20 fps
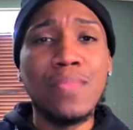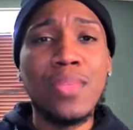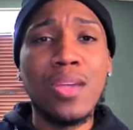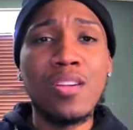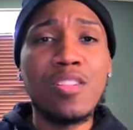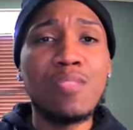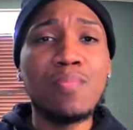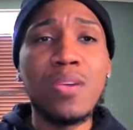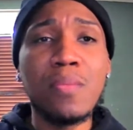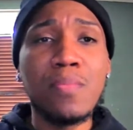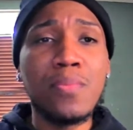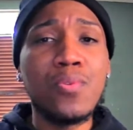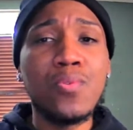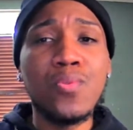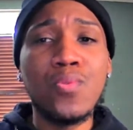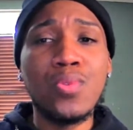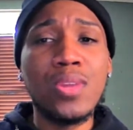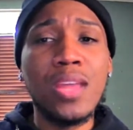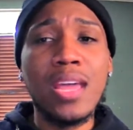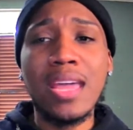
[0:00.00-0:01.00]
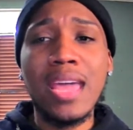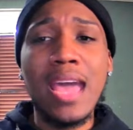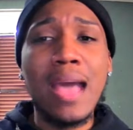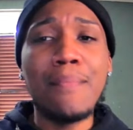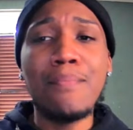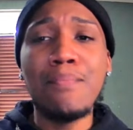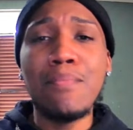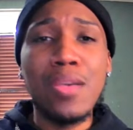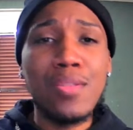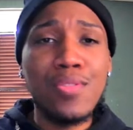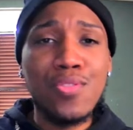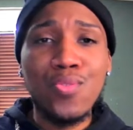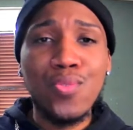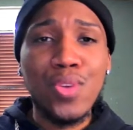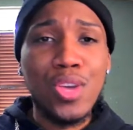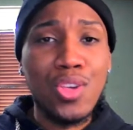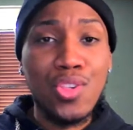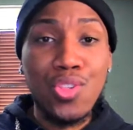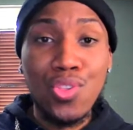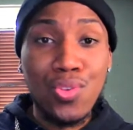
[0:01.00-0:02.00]
There's people that got mental
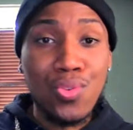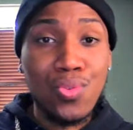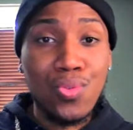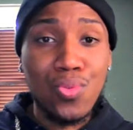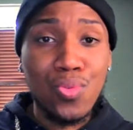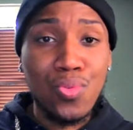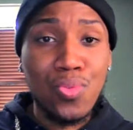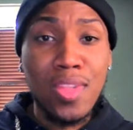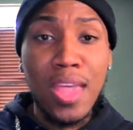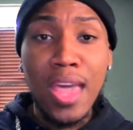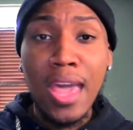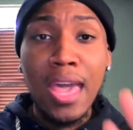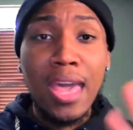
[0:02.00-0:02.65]
issues